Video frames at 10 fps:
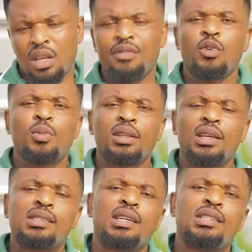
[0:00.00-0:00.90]
If a woman
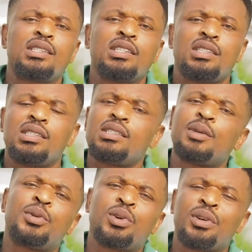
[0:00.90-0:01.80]
then says she sees her
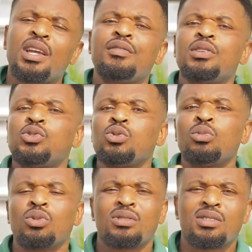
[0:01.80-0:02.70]
period every 2
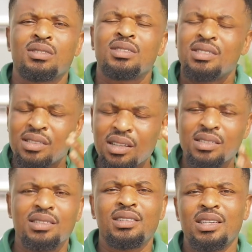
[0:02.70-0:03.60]
months,
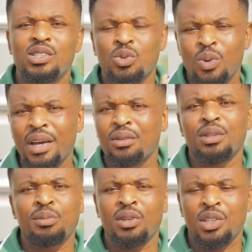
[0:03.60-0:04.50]
60 days, right on the
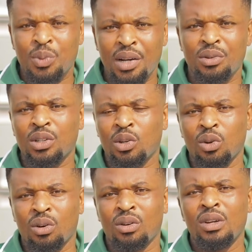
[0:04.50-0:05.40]
money, right on the
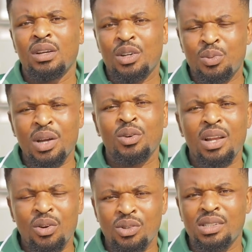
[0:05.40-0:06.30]
clock,
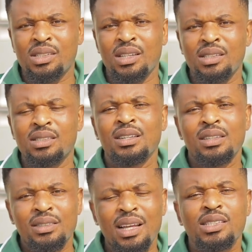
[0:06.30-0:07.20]
regular, consistent,
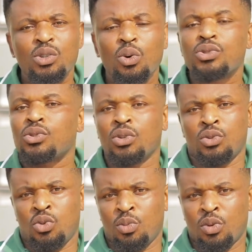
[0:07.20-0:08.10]
that's also not
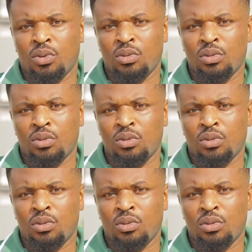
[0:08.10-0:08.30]
normal.